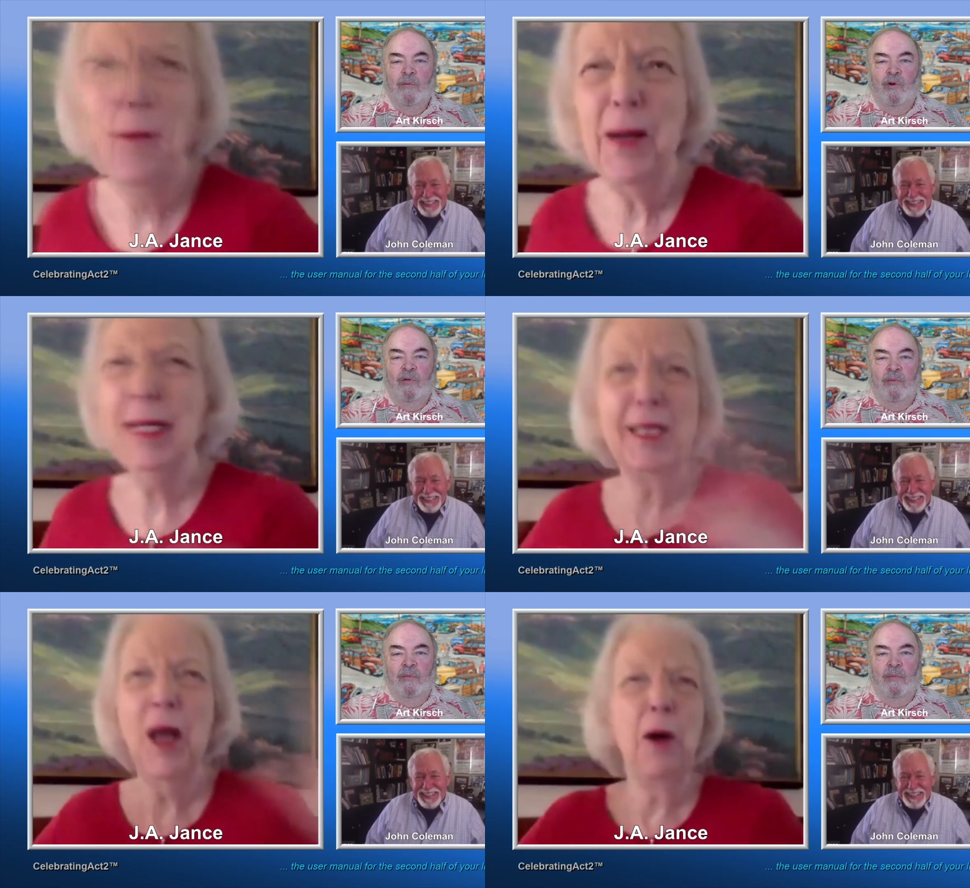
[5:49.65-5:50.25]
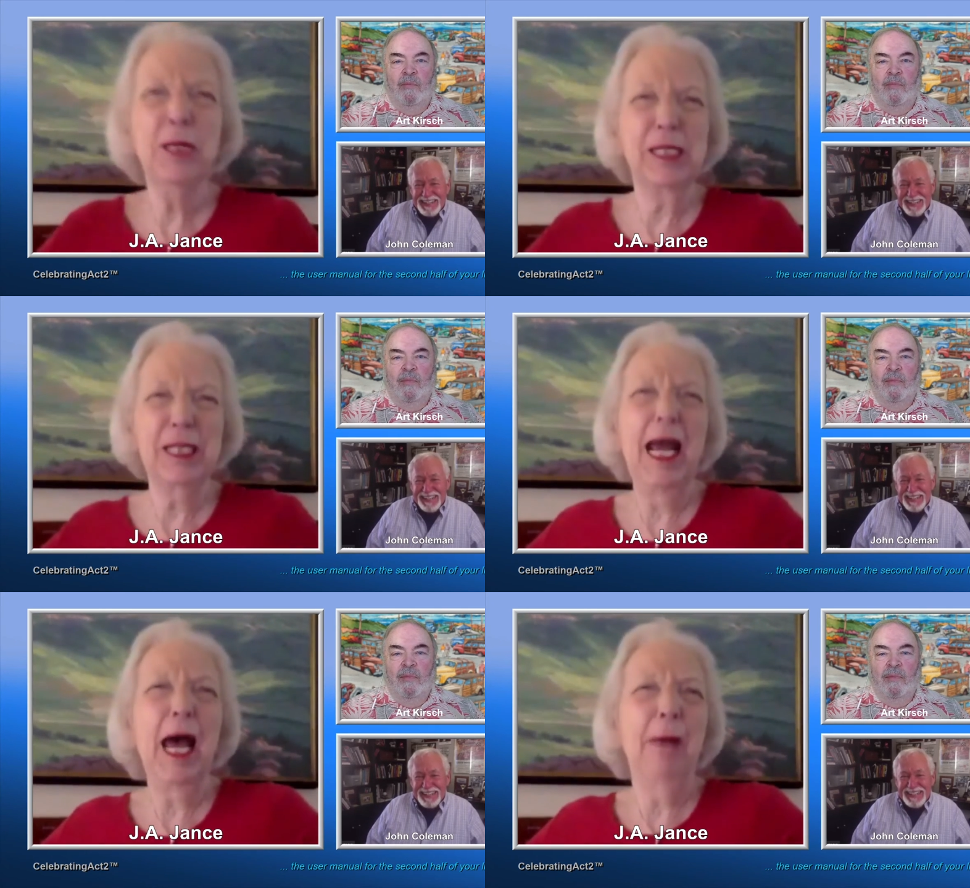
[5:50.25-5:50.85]
Speaker 1: with no
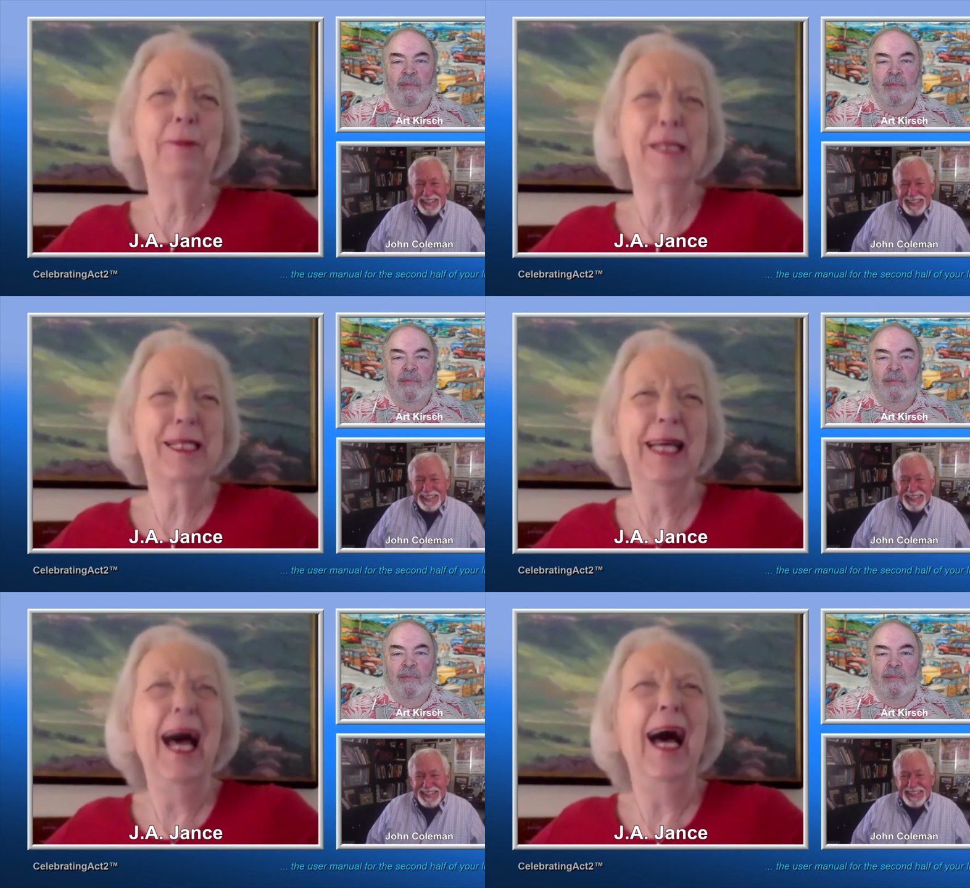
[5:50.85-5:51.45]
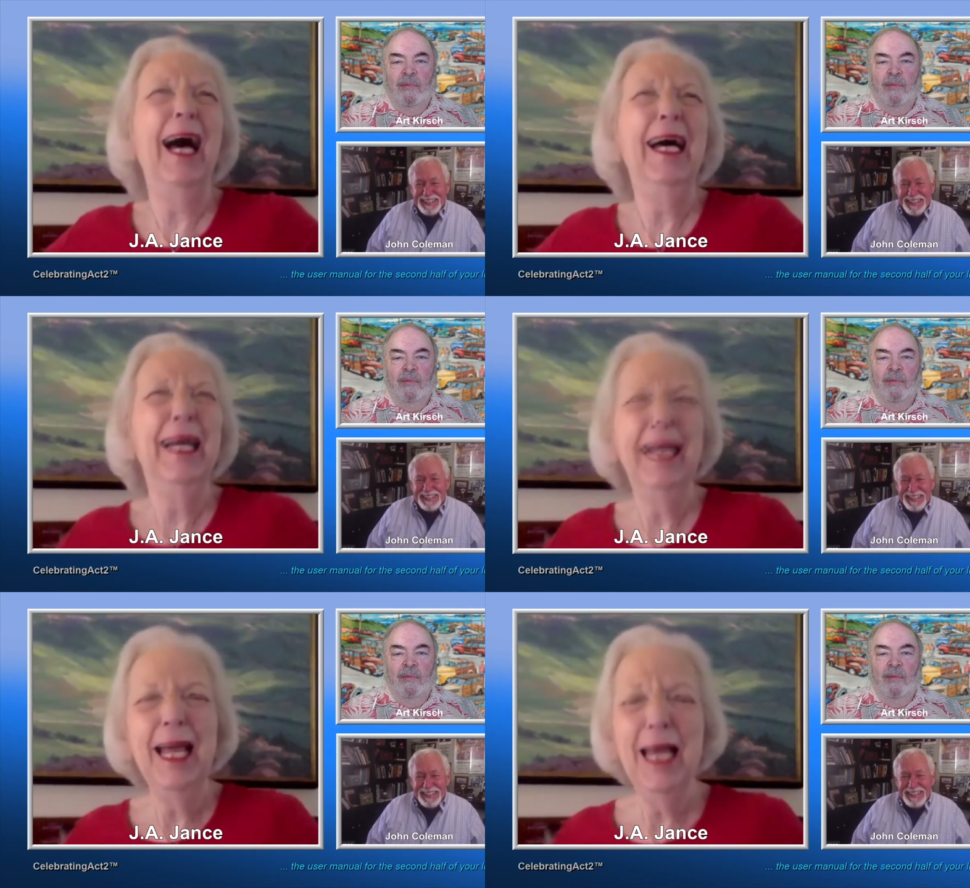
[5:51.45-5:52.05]
steps.
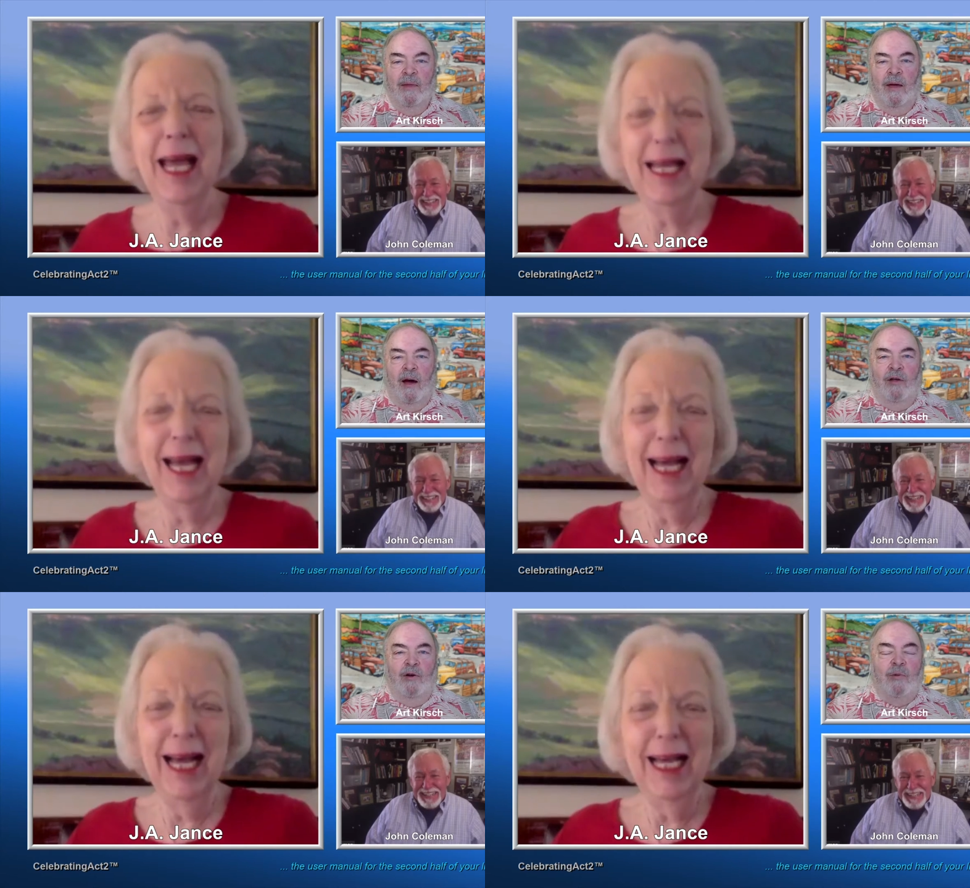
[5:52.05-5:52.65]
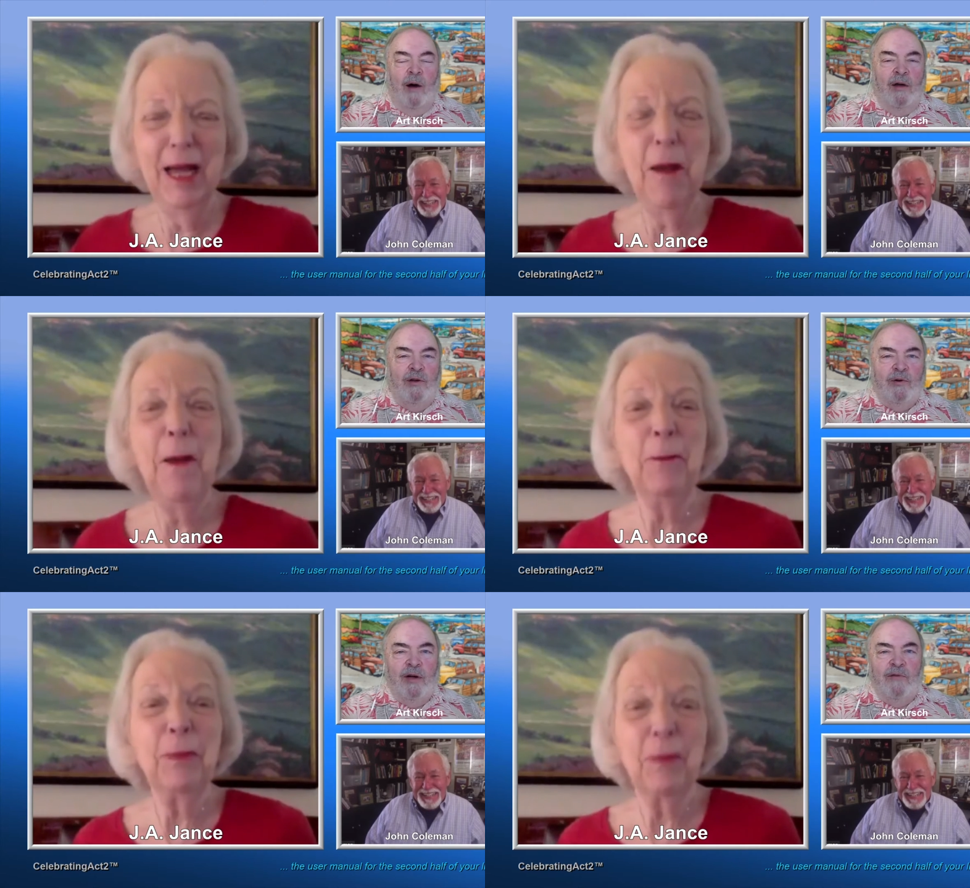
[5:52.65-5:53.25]
Speaker 2: are you are
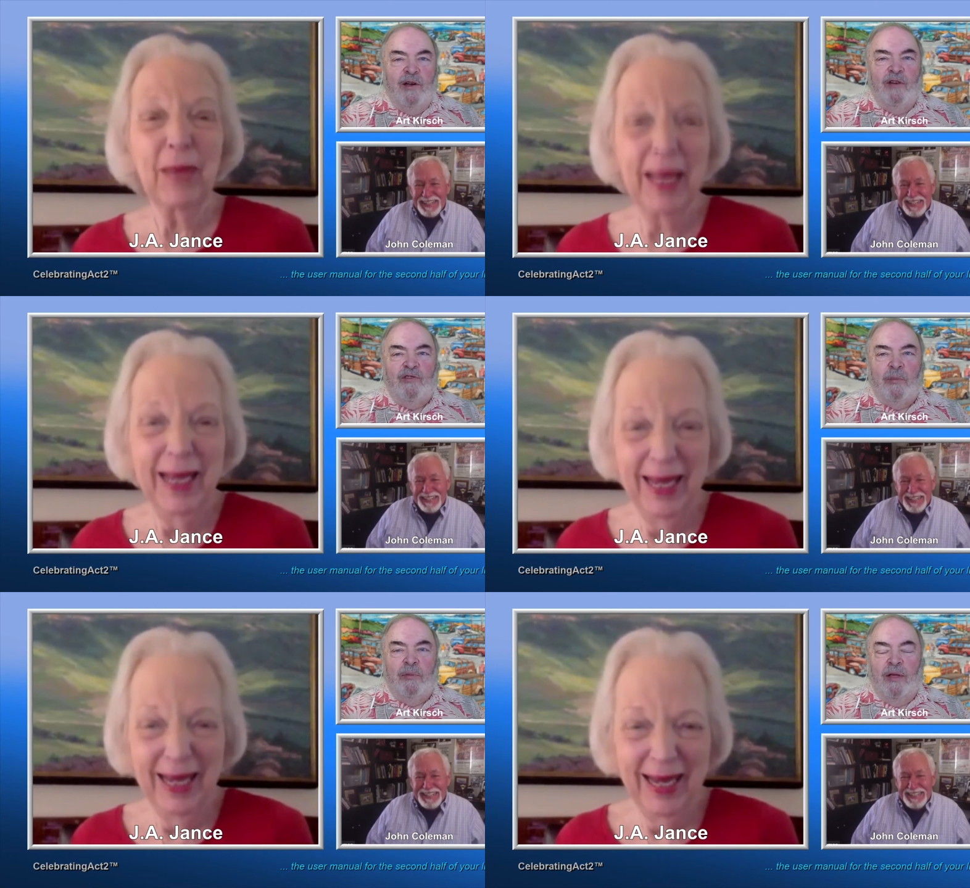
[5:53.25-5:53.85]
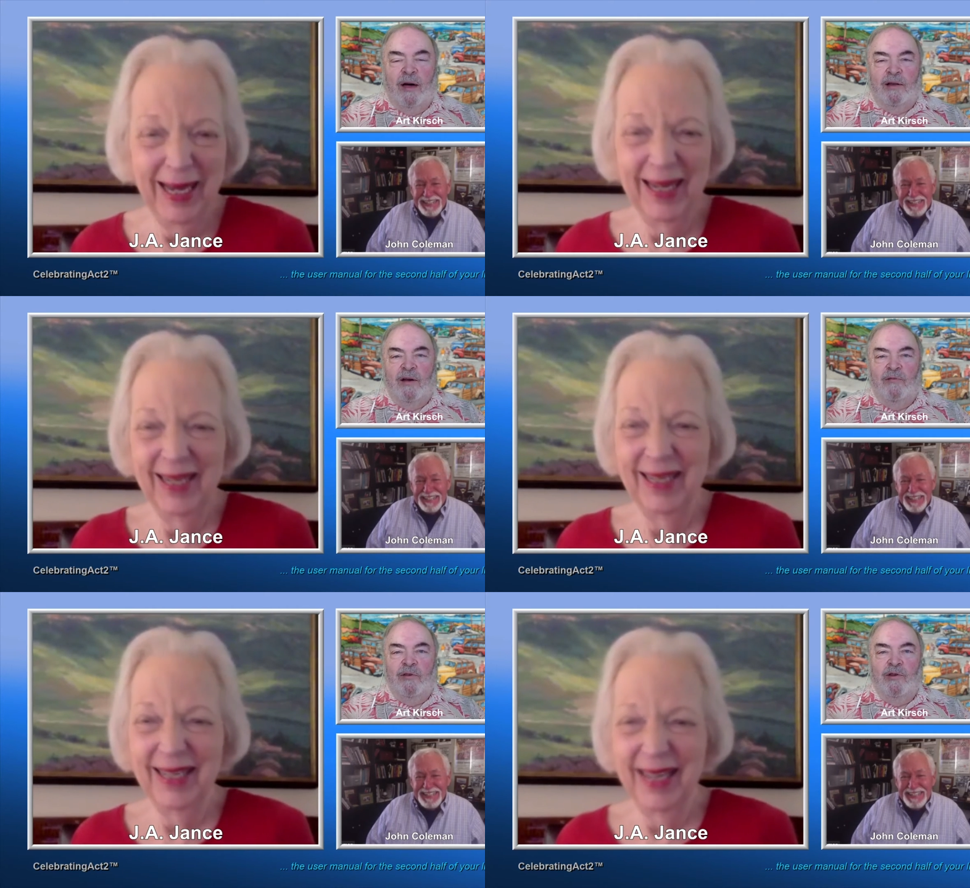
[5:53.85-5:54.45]
you giving us the plot
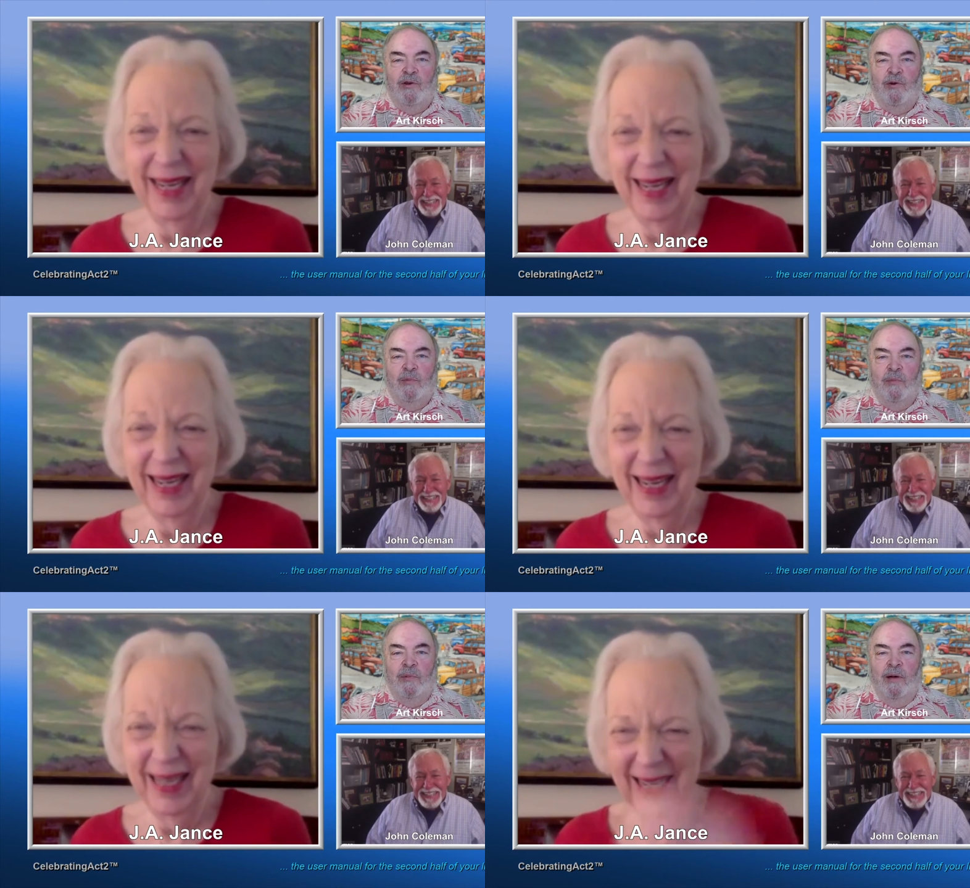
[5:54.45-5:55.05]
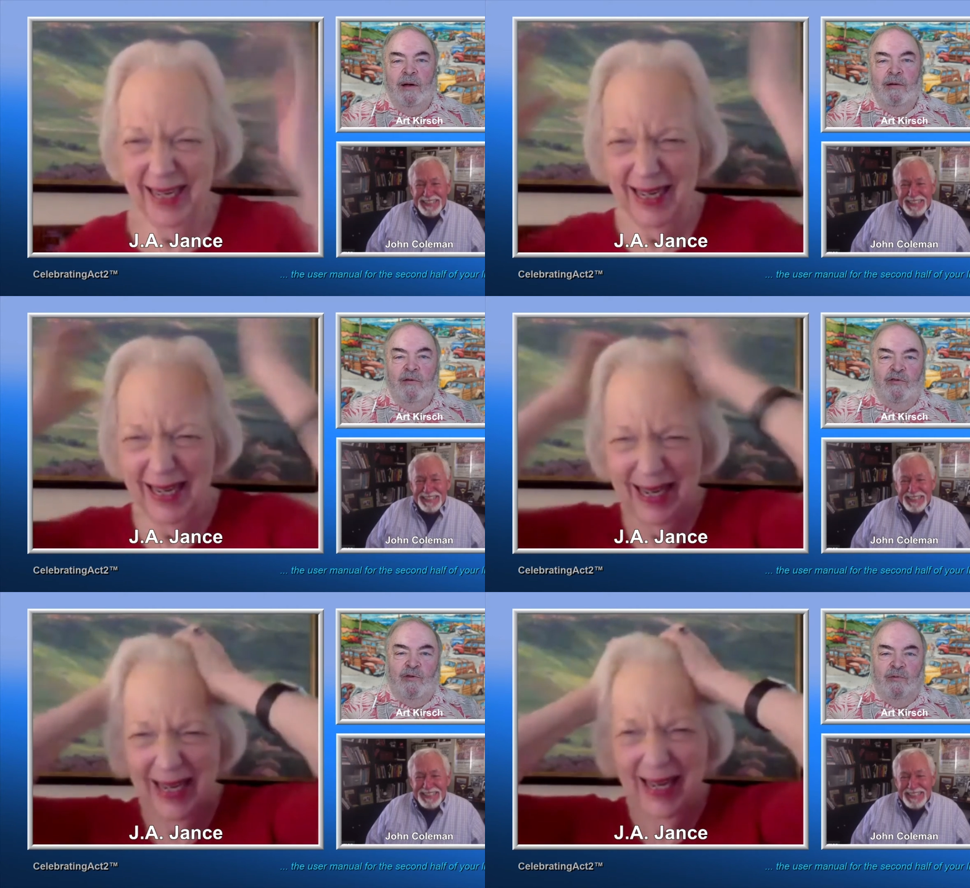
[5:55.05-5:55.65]
of a new
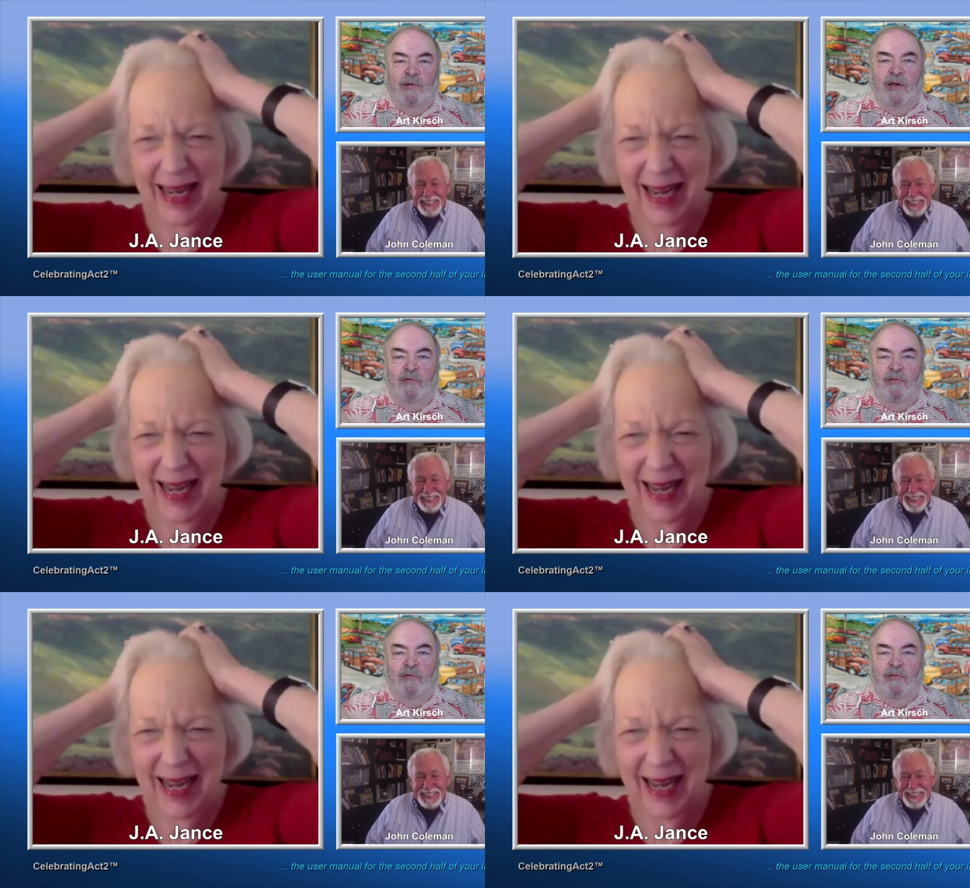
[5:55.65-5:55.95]
soon uh,